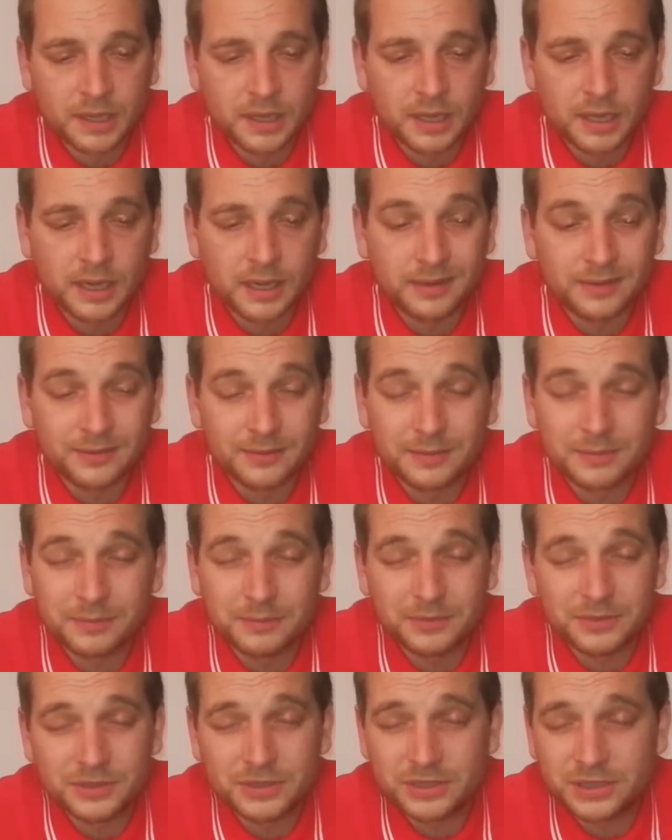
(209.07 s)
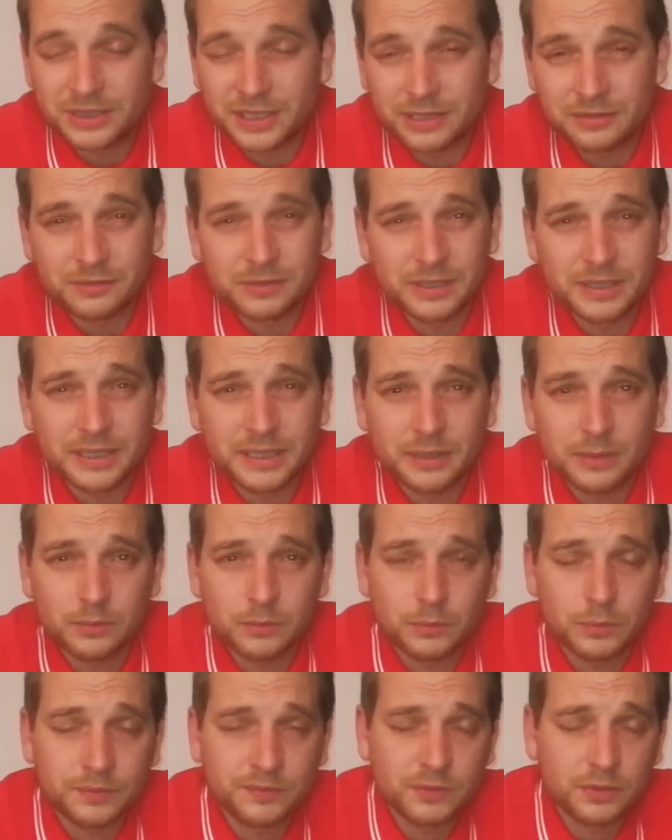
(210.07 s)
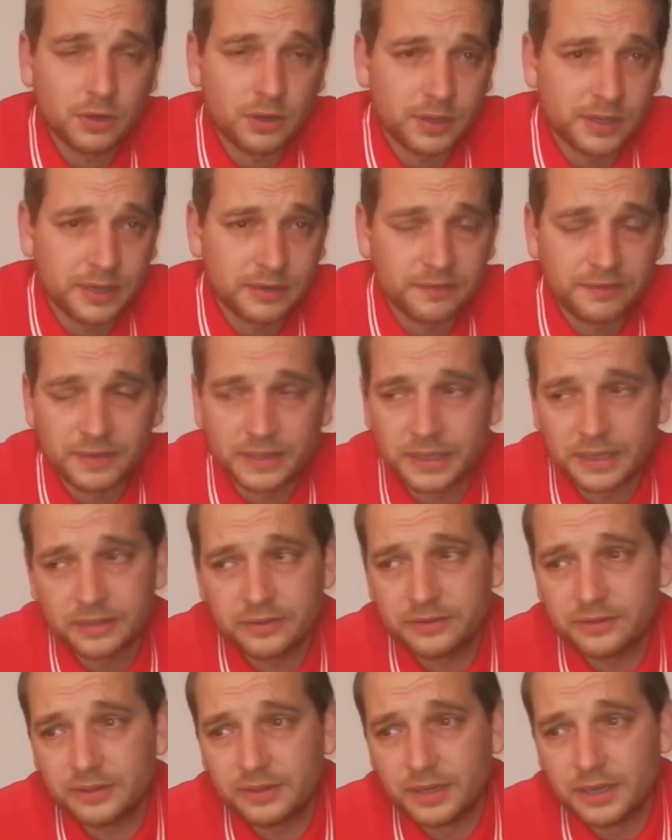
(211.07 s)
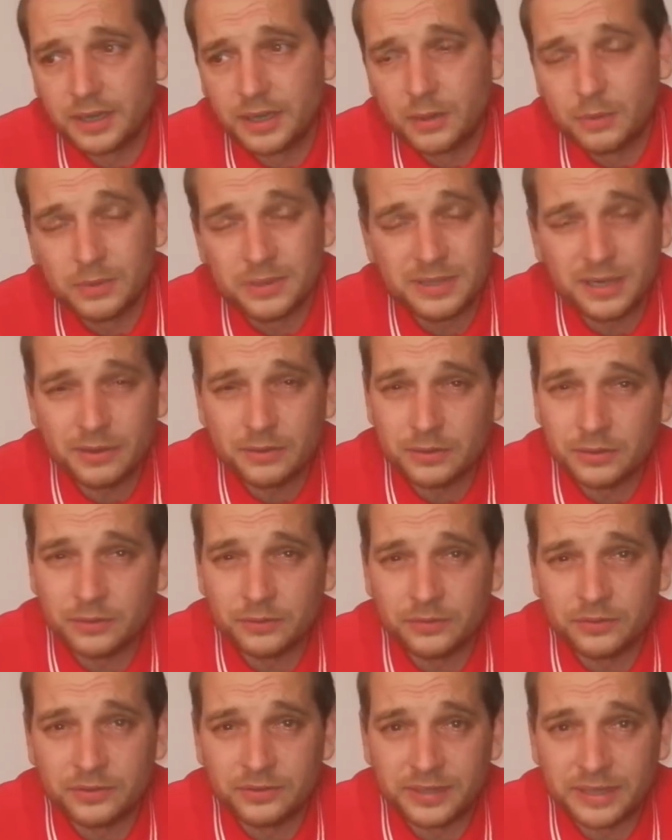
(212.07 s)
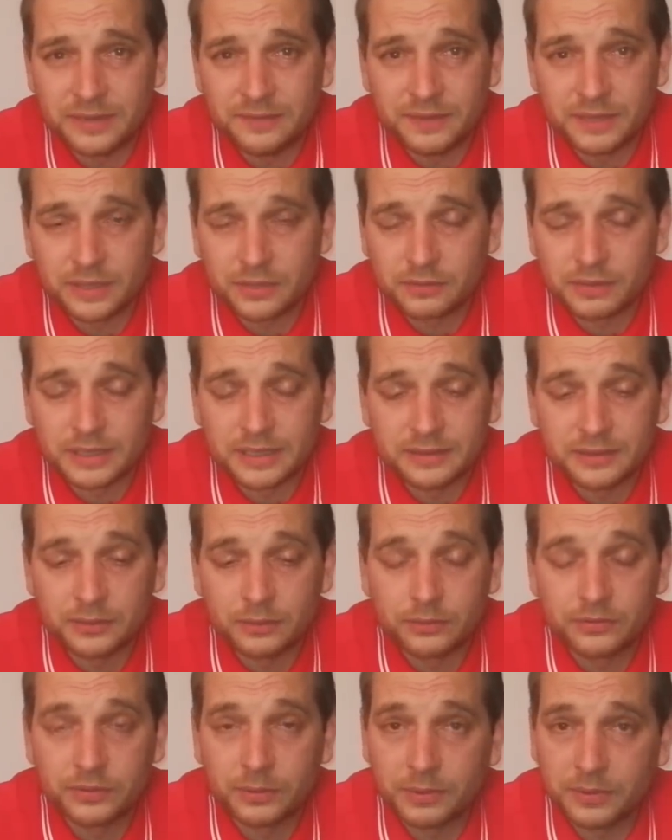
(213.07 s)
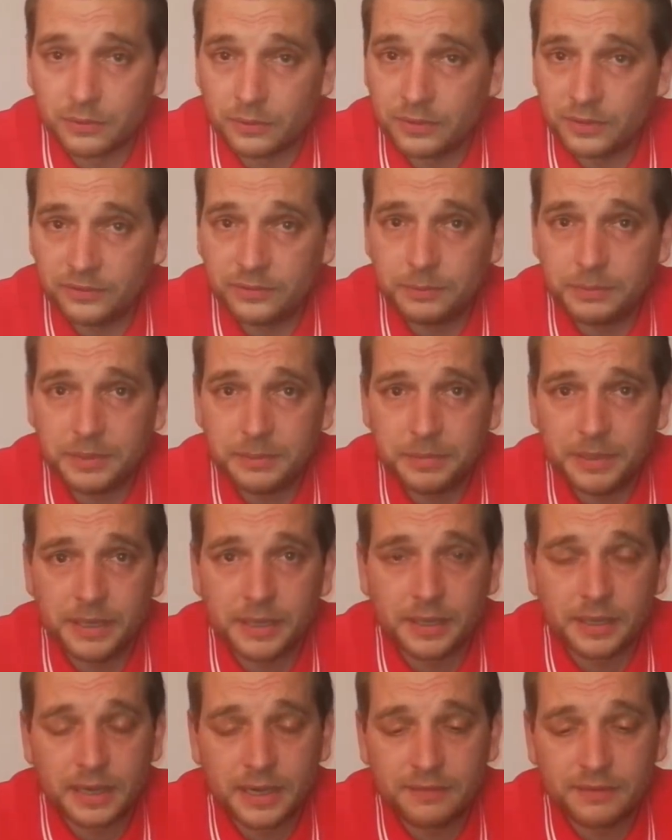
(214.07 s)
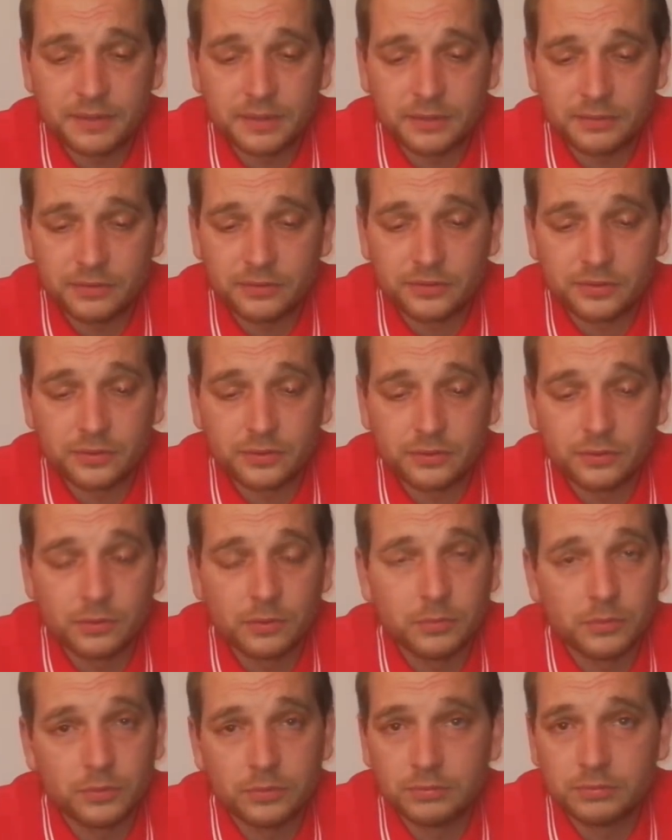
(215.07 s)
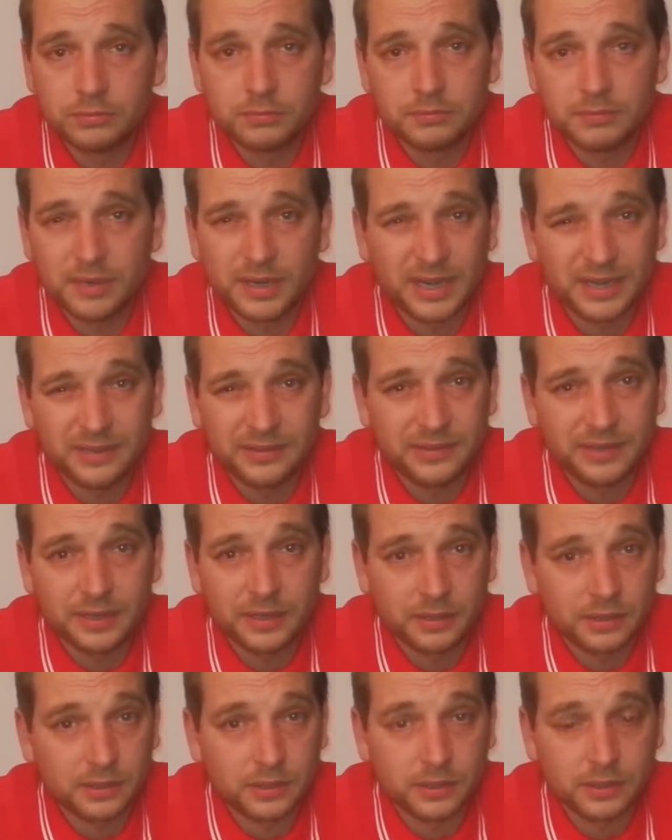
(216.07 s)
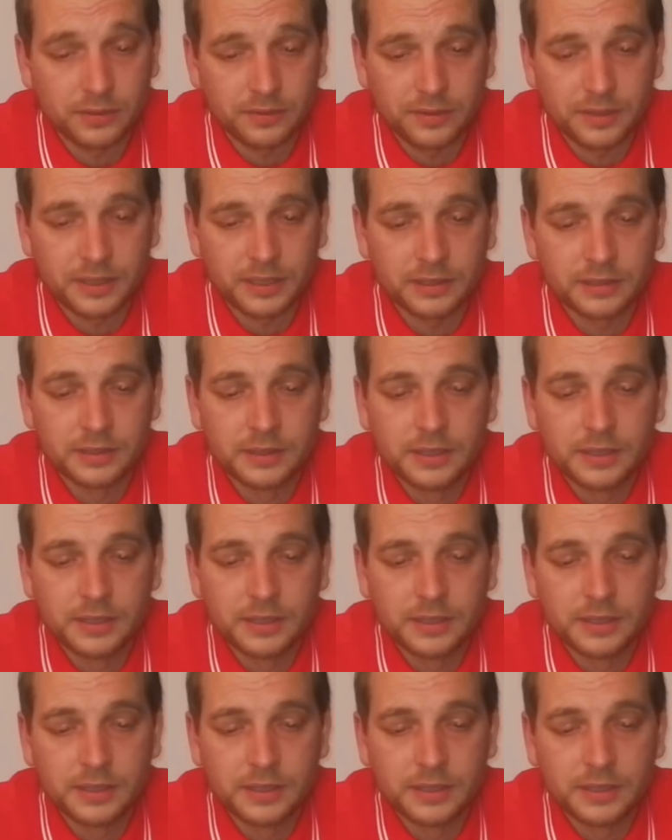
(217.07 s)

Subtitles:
and generally we've got on Netflix, we don't use the TV a great deal, so we thought this would be better, having just a normal antenna kind of thing